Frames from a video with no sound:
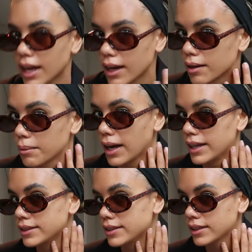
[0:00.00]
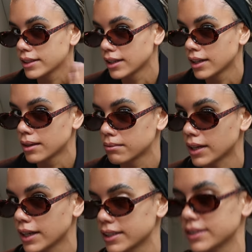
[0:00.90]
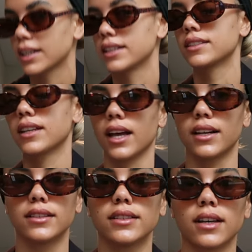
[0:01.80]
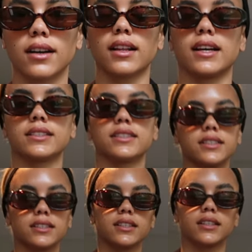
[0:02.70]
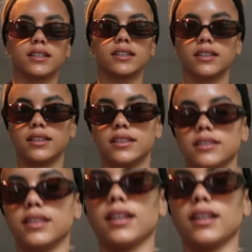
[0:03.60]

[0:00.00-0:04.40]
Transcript: hairband, my hair tied together with sunglasses, and